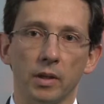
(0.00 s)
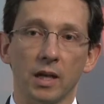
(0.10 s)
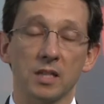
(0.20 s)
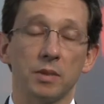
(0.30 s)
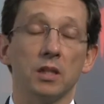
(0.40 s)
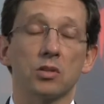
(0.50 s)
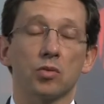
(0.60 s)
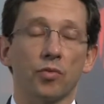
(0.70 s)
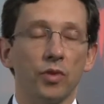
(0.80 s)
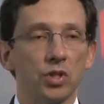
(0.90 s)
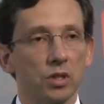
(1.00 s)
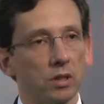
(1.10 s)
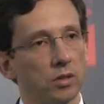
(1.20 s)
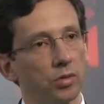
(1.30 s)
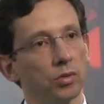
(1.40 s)
has been
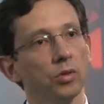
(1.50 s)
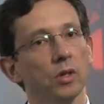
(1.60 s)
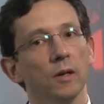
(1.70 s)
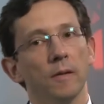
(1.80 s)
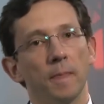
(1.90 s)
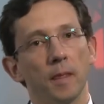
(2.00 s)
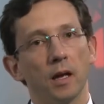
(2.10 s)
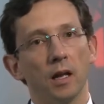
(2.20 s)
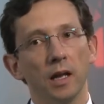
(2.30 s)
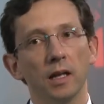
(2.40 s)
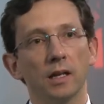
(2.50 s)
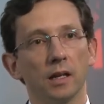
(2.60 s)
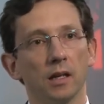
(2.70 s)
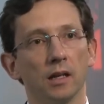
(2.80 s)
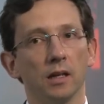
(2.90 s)
insufficient to link
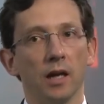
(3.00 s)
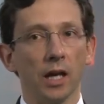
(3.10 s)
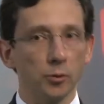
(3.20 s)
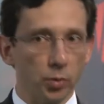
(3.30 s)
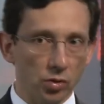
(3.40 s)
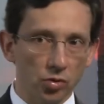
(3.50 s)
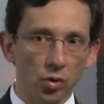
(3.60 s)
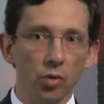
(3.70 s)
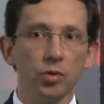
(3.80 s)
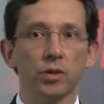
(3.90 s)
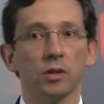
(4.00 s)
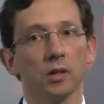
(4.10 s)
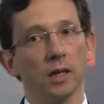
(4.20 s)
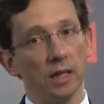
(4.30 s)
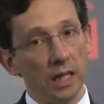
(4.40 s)
export growth
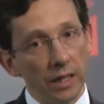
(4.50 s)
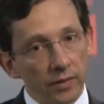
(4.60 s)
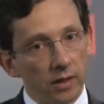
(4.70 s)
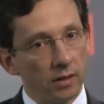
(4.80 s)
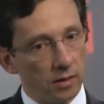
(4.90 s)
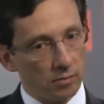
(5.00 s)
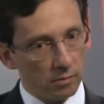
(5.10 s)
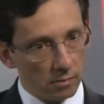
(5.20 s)
and even